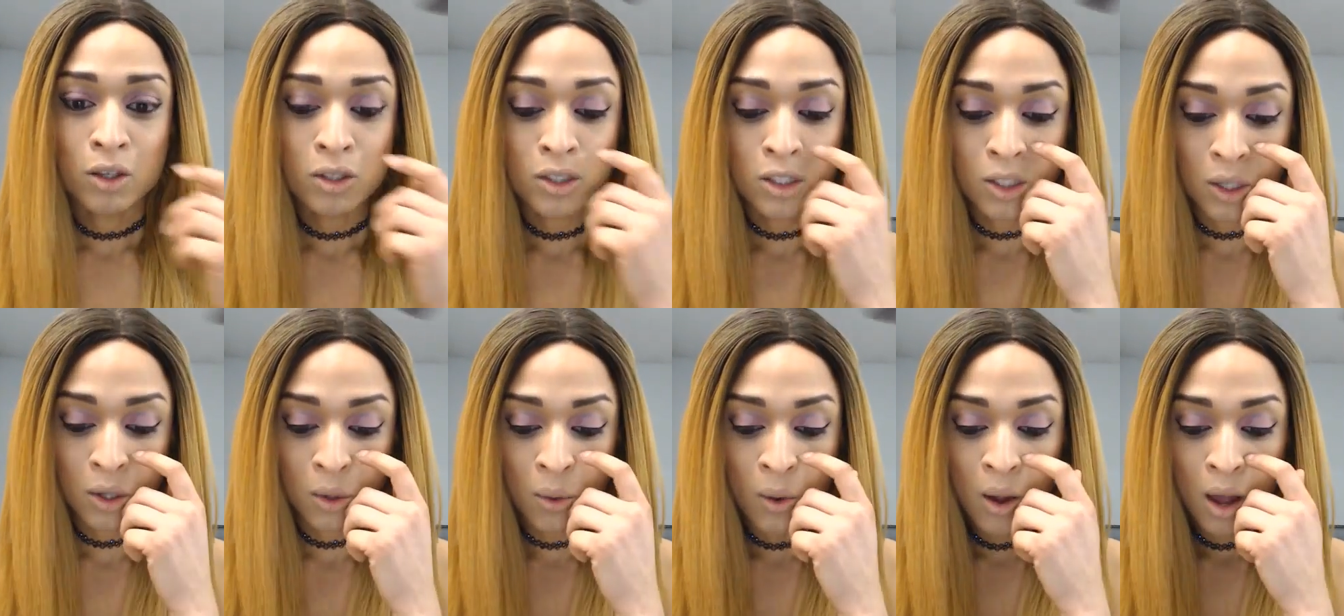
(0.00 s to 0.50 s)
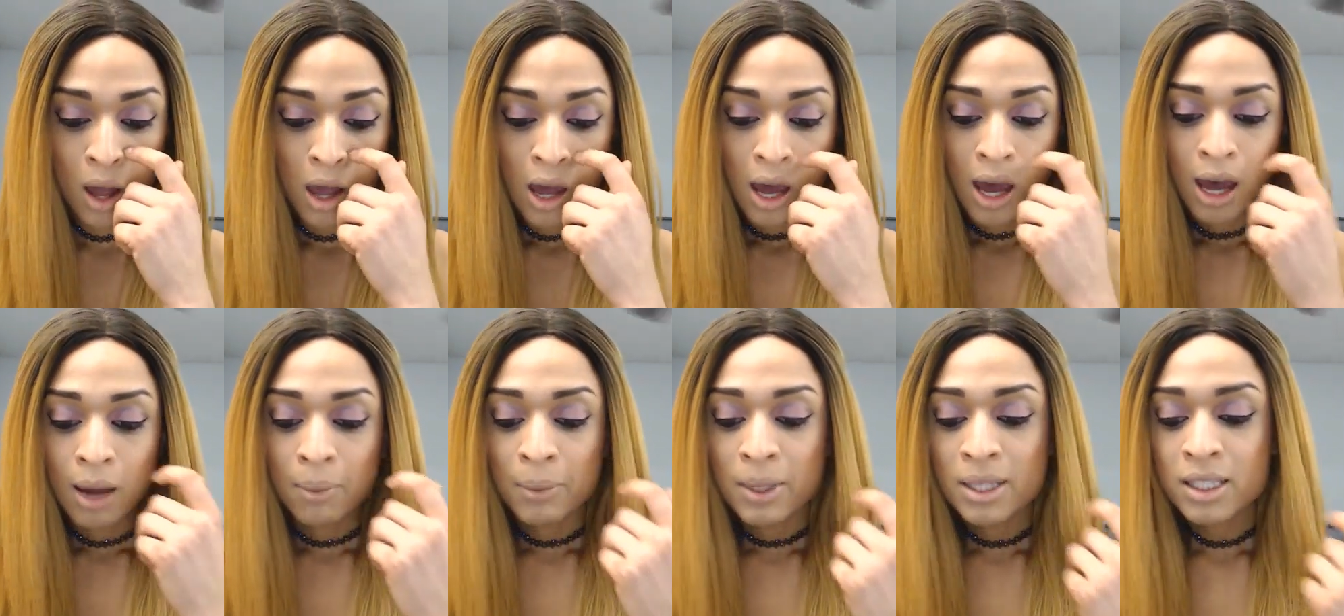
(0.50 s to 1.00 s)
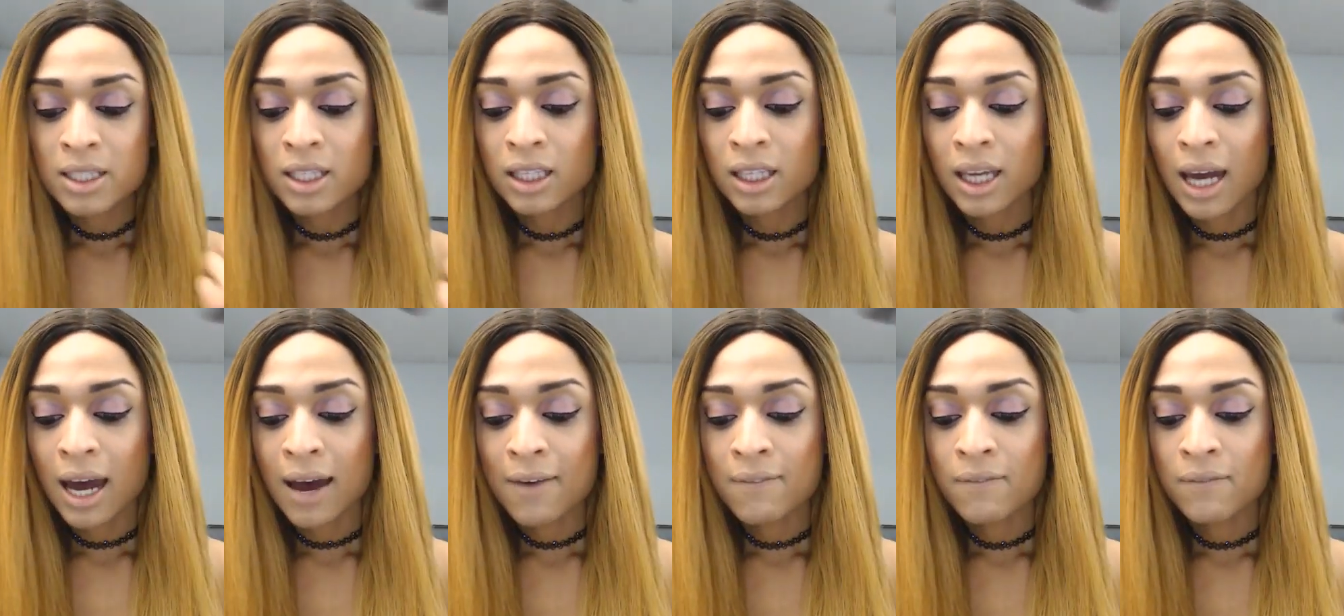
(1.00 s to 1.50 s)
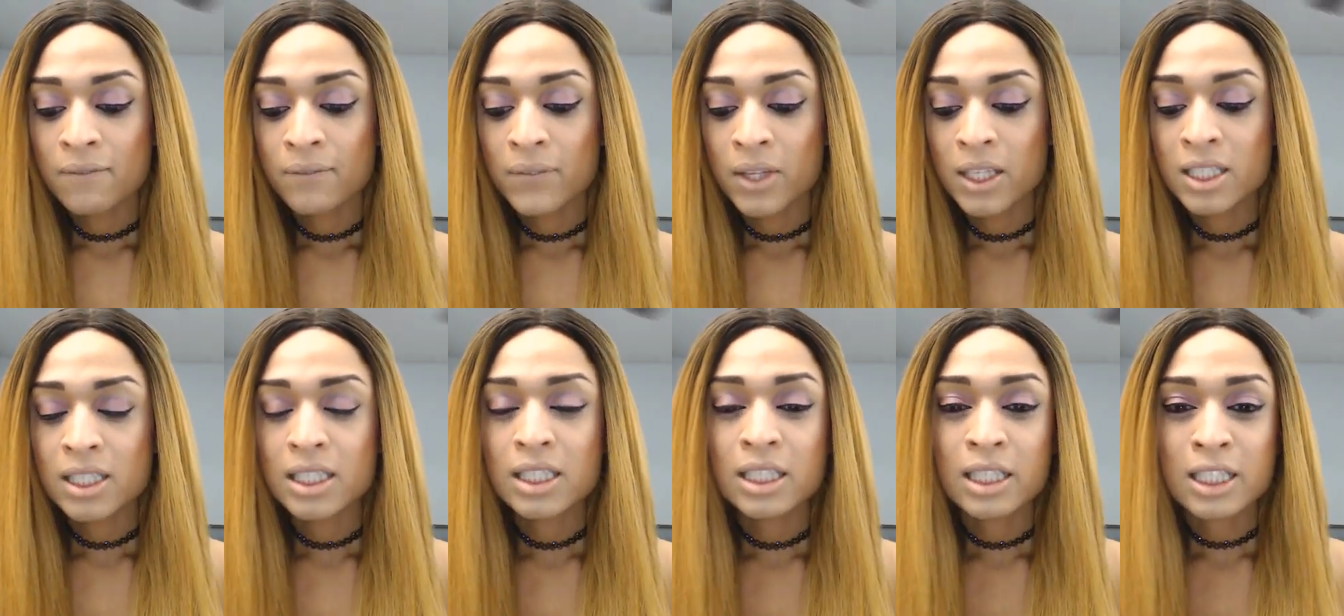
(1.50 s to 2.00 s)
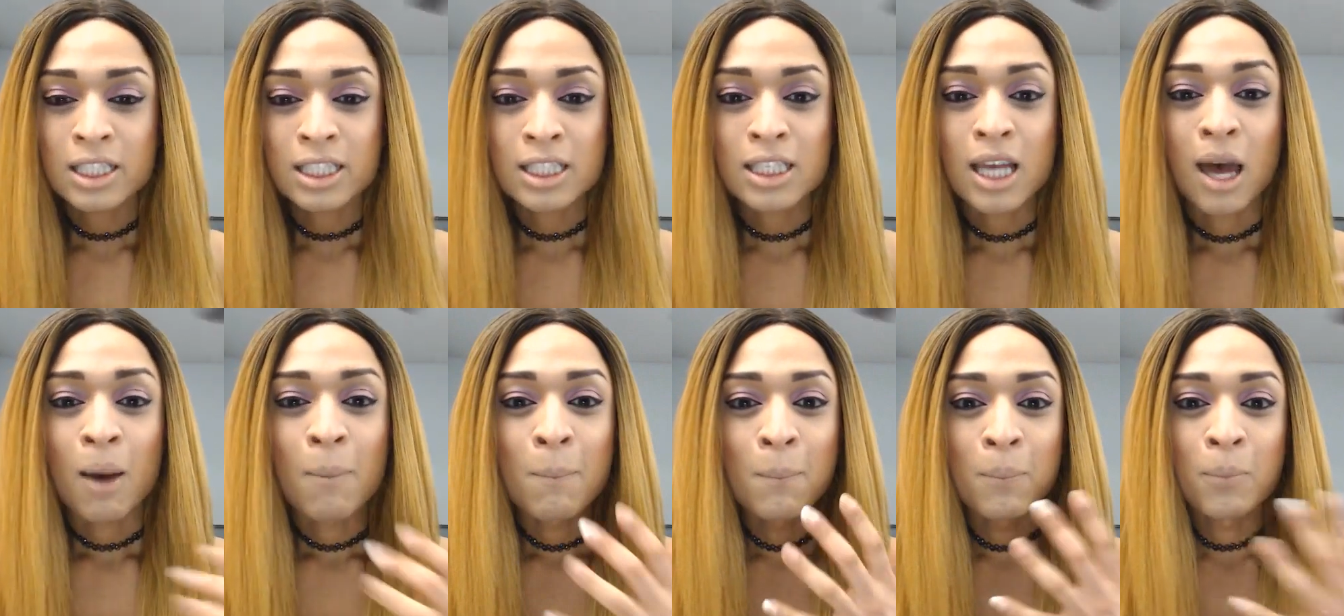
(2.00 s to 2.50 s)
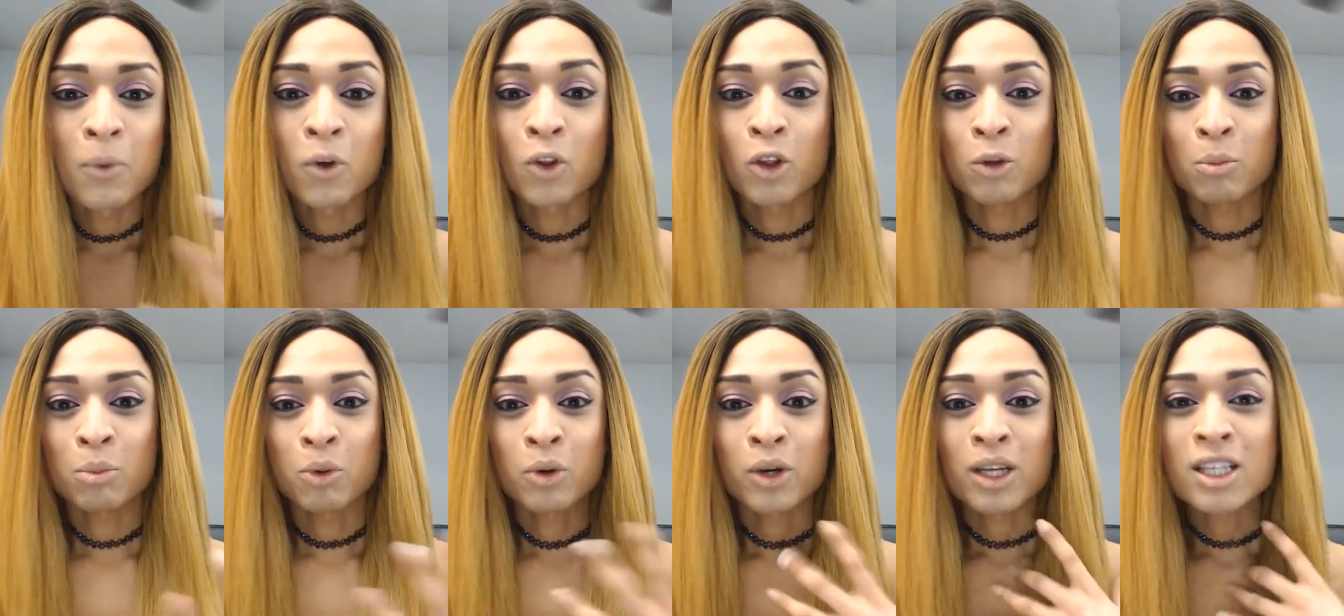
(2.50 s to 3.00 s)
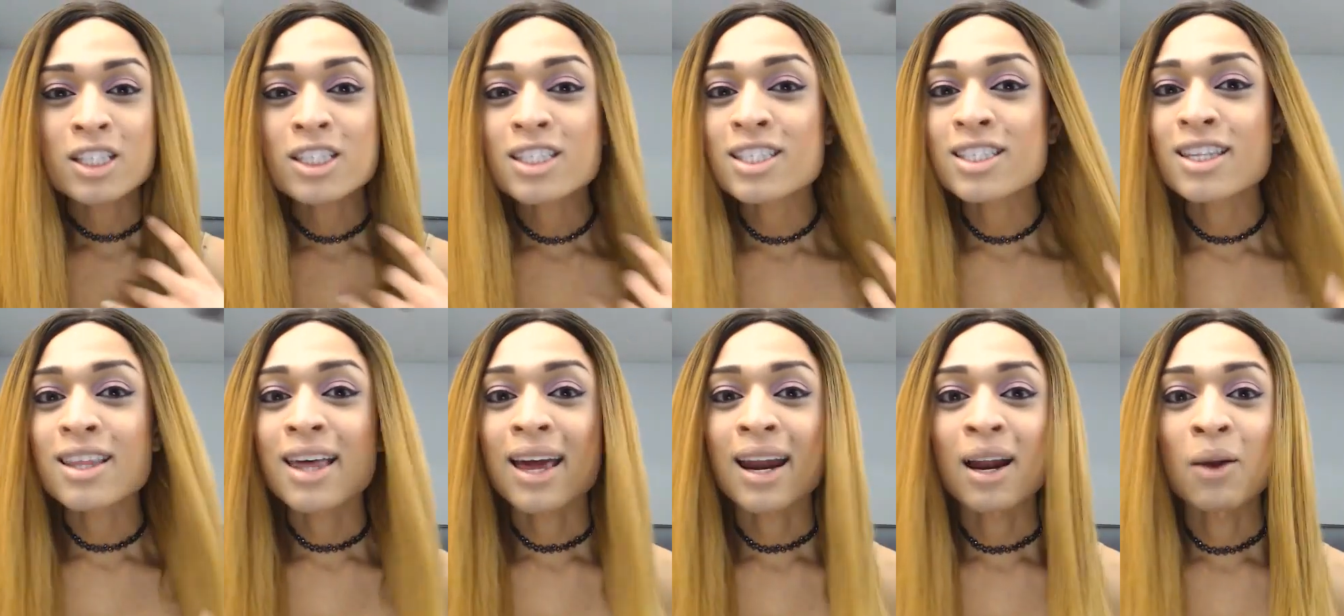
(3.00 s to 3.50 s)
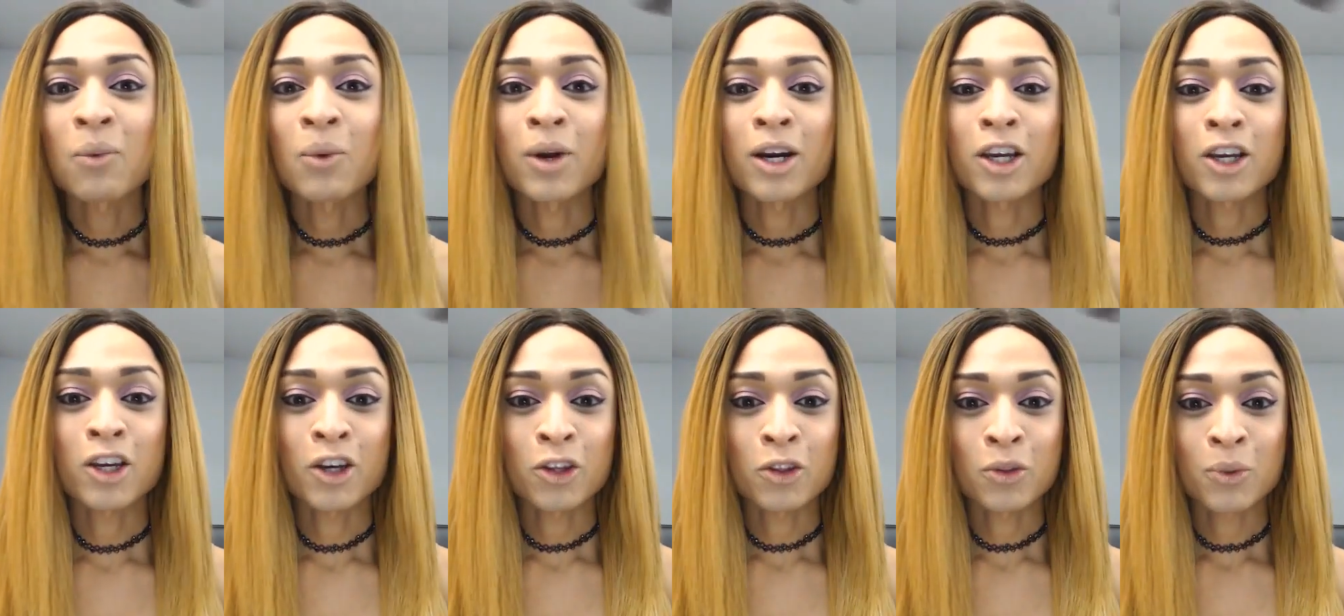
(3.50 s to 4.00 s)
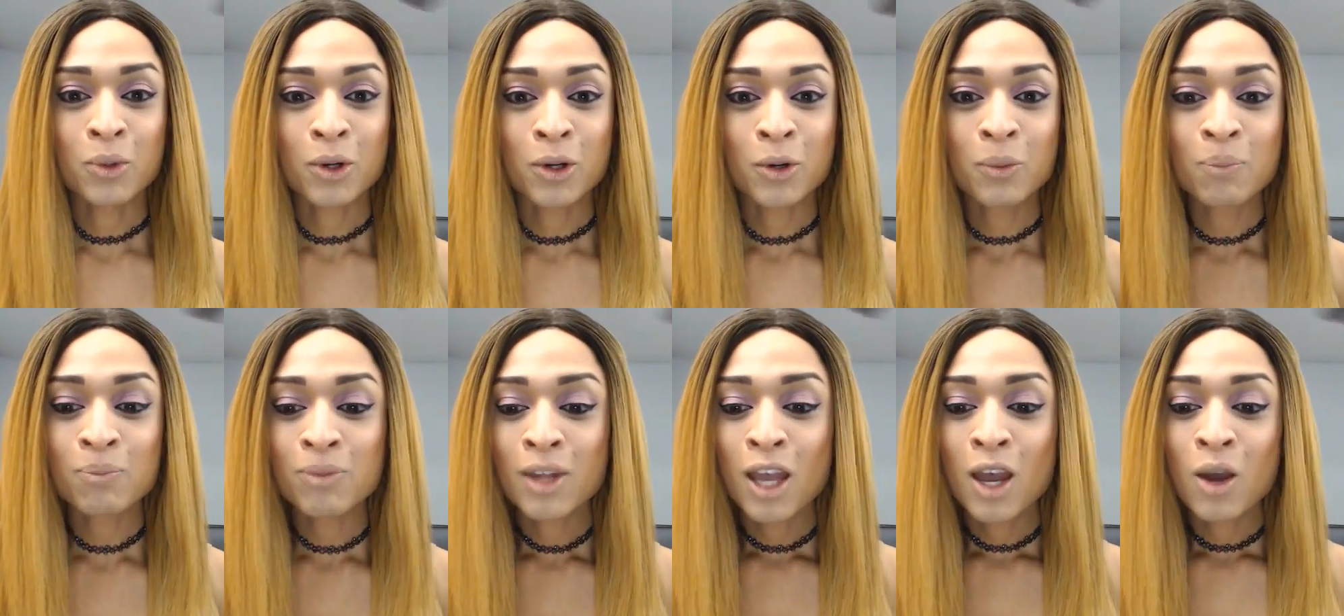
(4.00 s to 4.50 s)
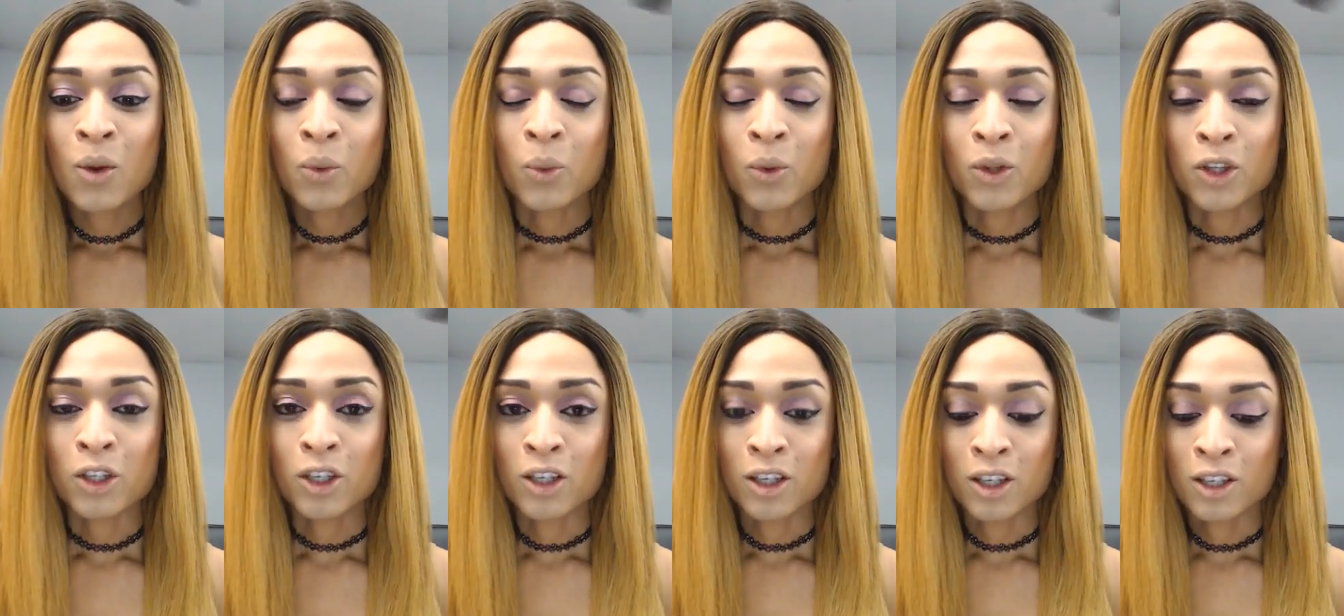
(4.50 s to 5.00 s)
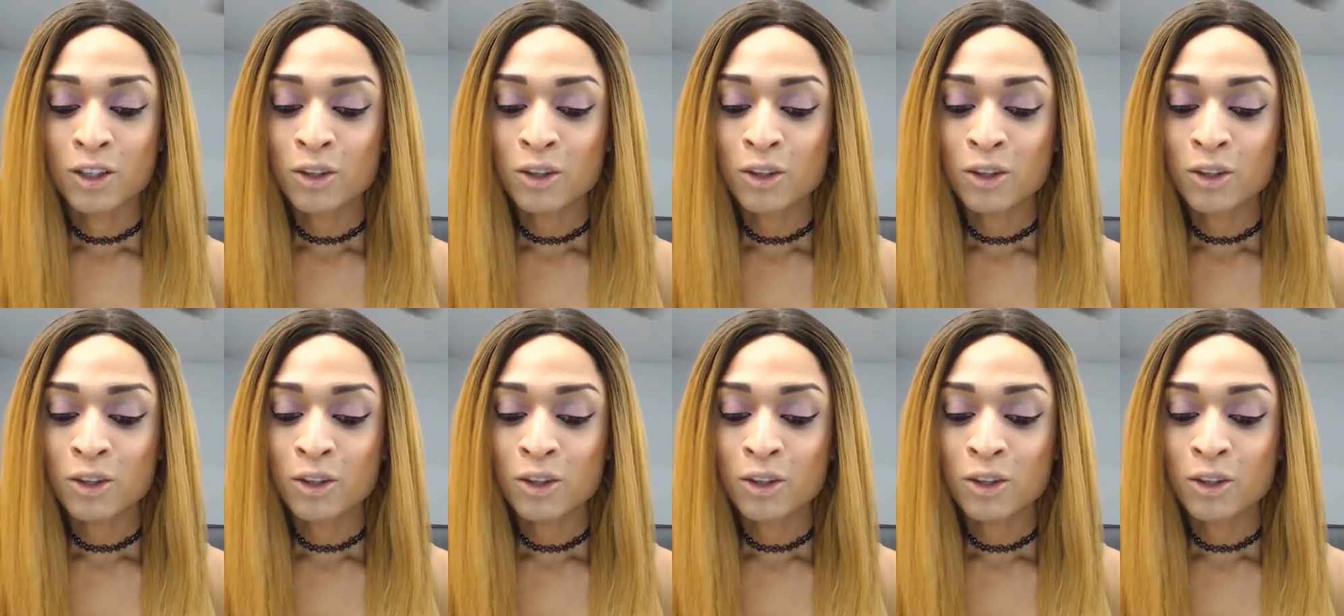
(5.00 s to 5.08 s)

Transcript: So basically I have 6 bullet points that I want to go through with y'all.